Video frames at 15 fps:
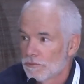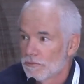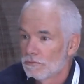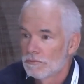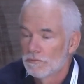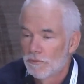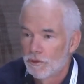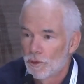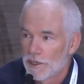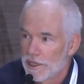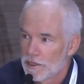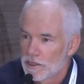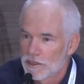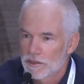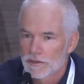4
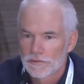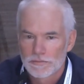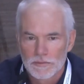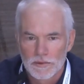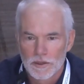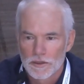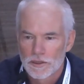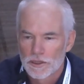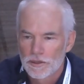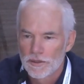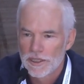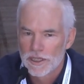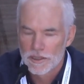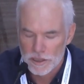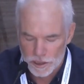years, 2
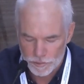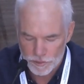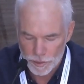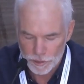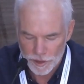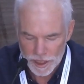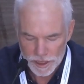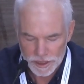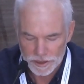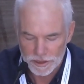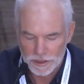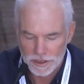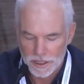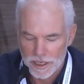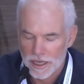years
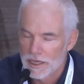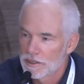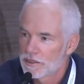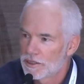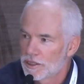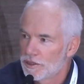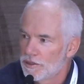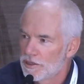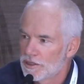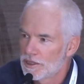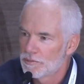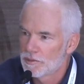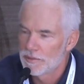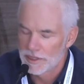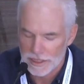preparation, and 2 years
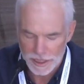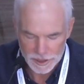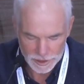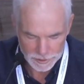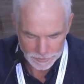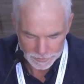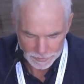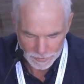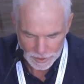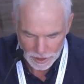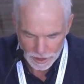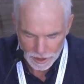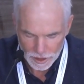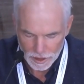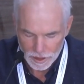implementation.
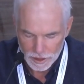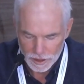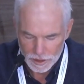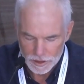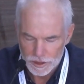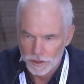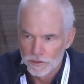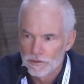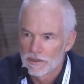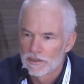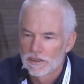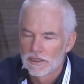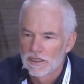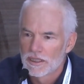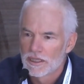So
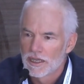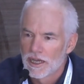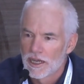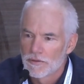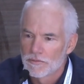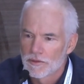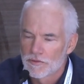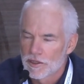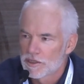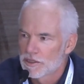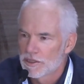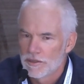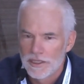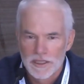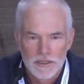the first
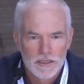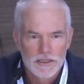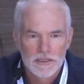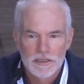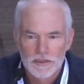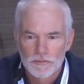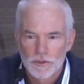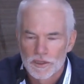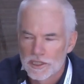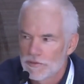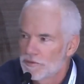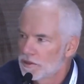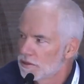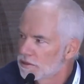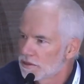2 years were
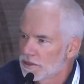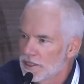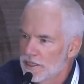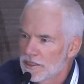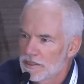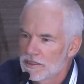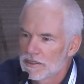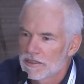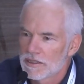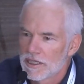difficult years,